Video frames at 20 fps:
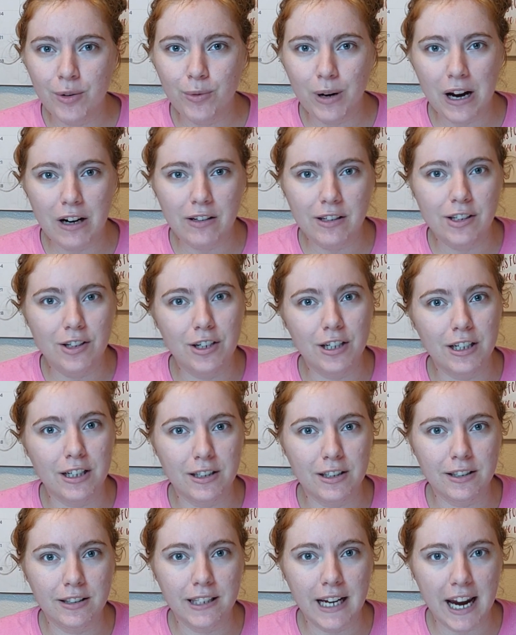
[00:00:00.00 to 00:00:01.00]
around in
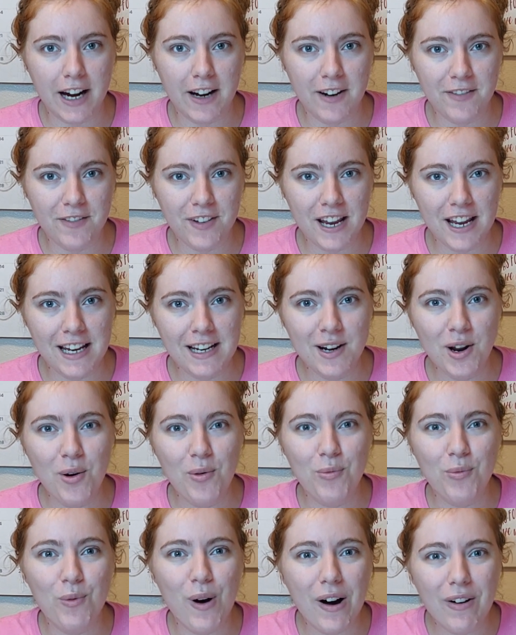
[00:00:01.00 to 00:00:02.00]
your caravan?
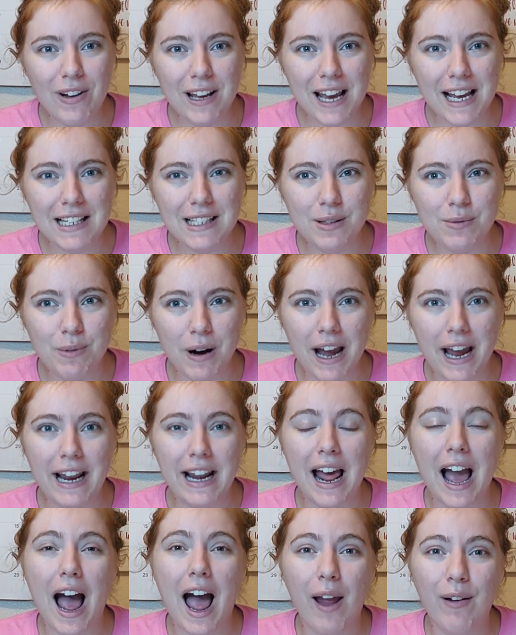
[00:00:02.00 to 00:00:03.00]
Well, guess
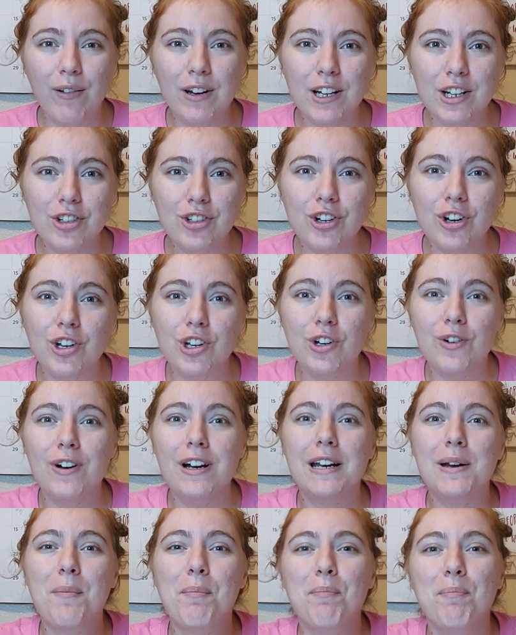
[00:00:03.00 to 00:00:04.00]
what? I'm going to show you
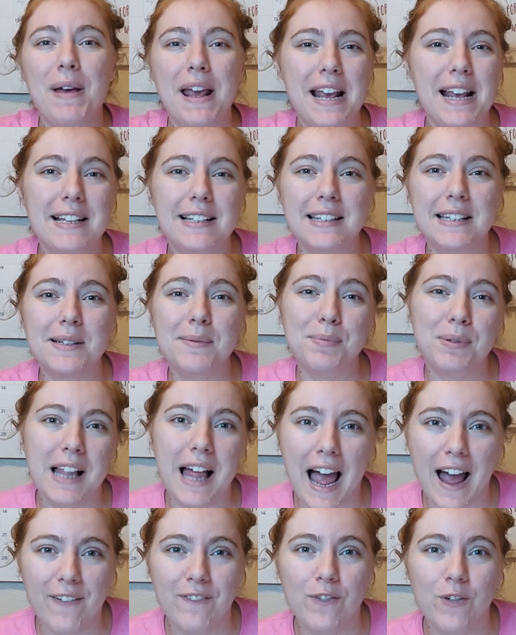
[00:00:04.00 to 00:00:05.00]
an amazing
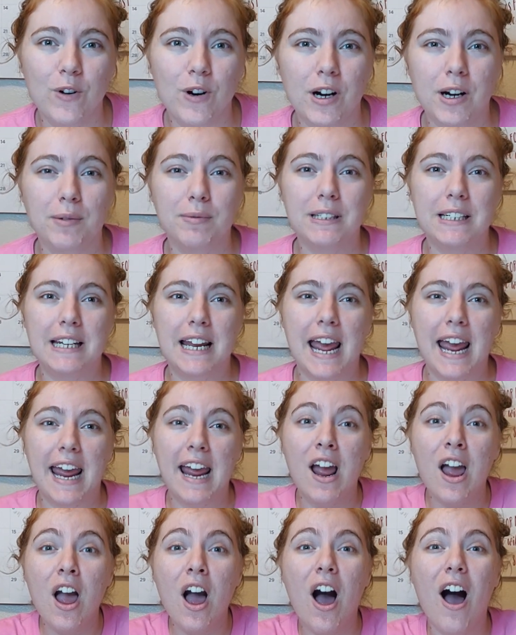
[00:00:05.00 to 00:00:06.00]
platform
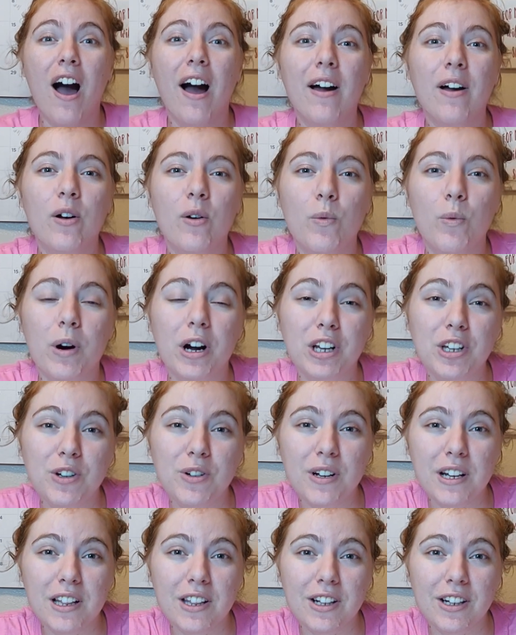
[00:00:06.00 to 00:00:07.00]
today where you
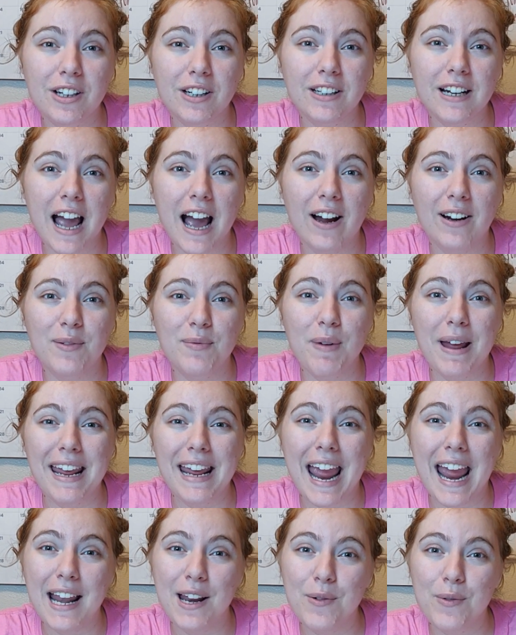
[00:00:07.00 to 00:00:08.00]
can learn how to
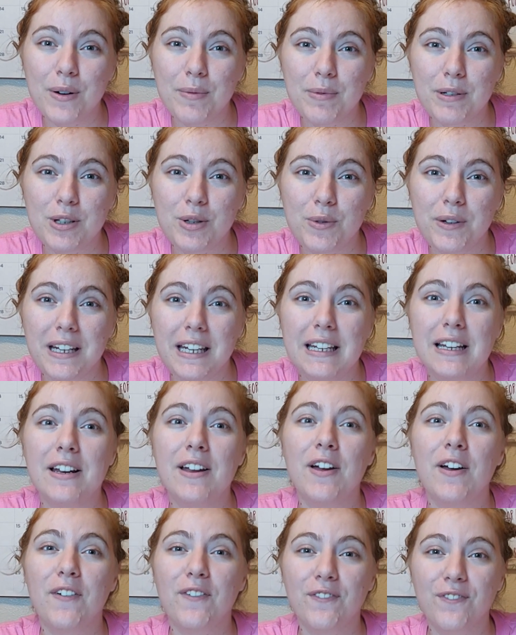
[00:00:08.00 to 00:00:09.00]
make anywhere between
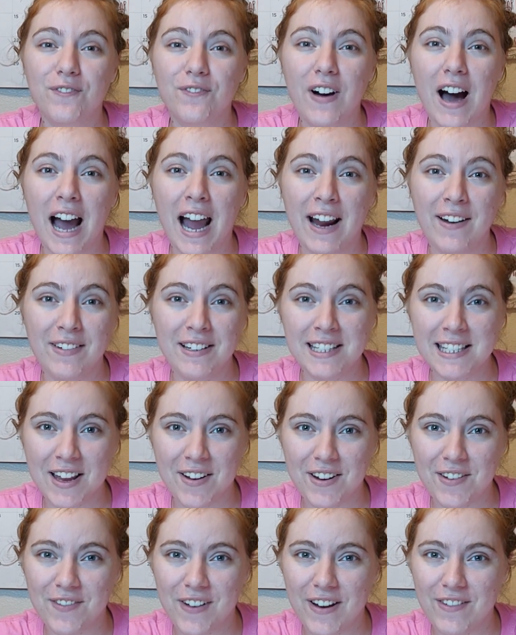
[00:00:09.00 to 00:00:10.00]
$5 to
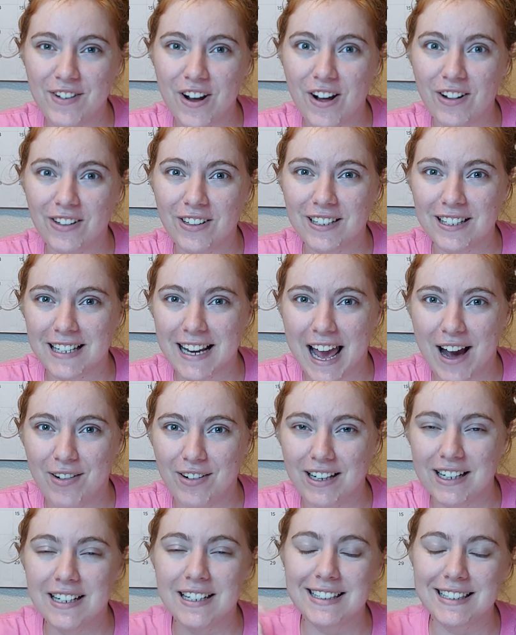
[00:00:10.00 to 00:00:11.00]
$75 an
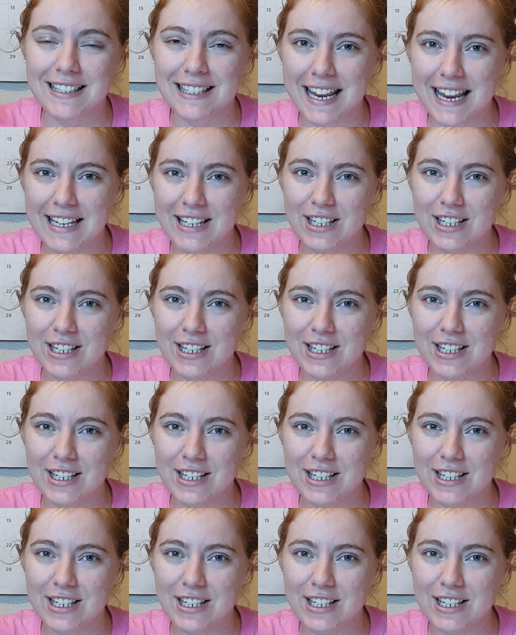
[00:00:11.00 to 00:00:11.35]
hour. Stay